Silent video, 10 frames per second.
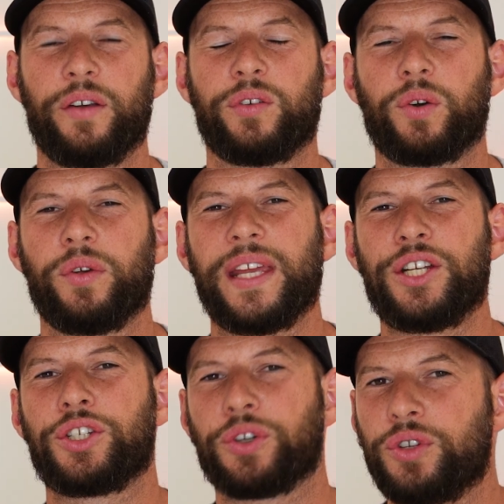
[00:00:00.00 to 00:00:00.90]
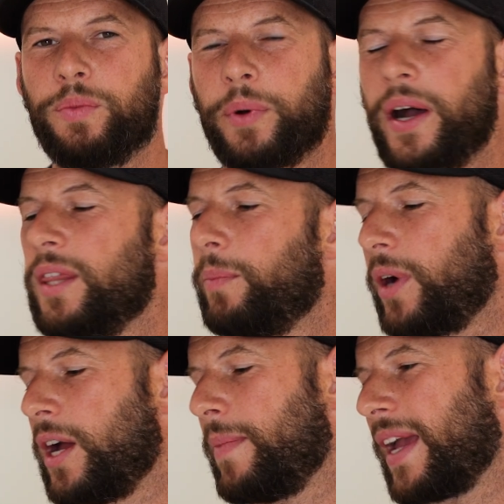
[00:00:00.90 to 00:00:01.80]
Overall then, should you buy the
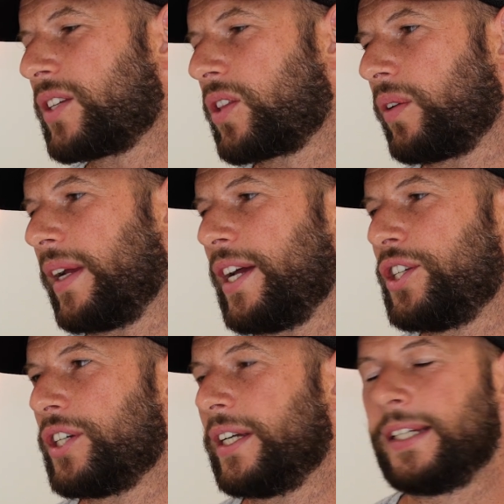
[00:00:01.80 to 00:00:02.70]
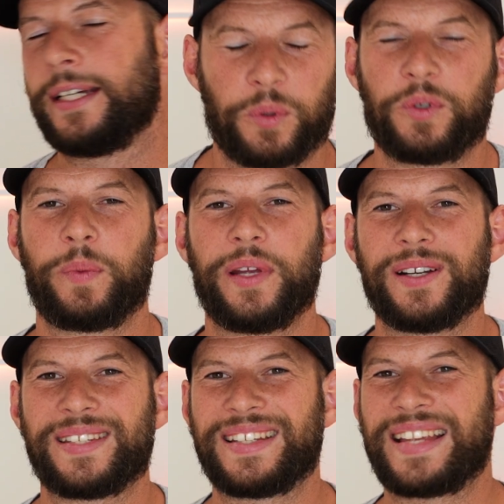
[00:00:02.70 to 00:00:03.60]
Biomax 300? Well, to be
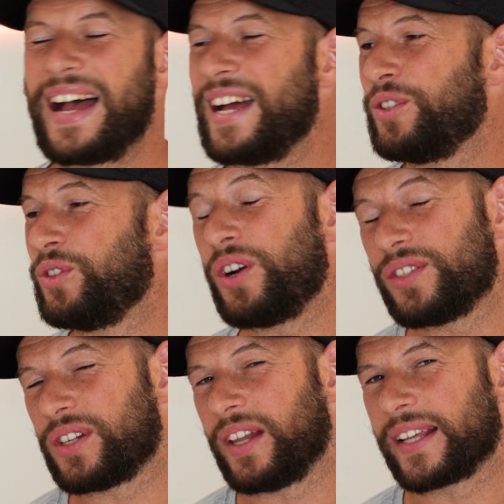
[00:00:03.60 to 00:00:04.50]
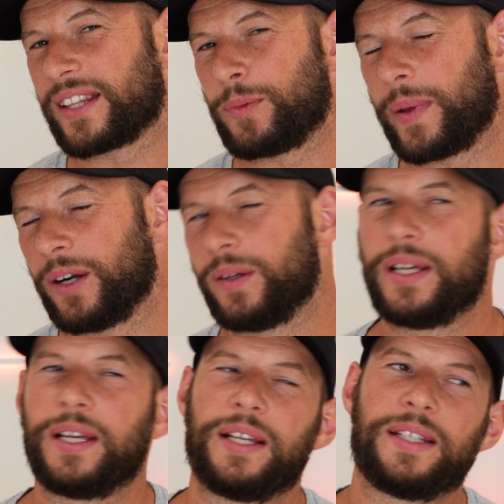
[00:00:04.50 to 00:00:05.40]
honest, it's hard not to like this panel.
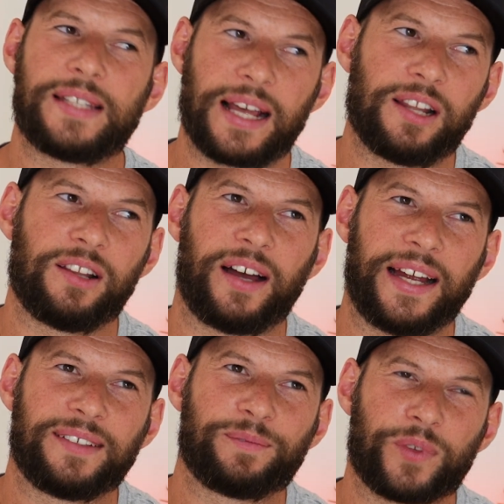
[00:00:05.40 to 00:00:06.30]
Tell a lie.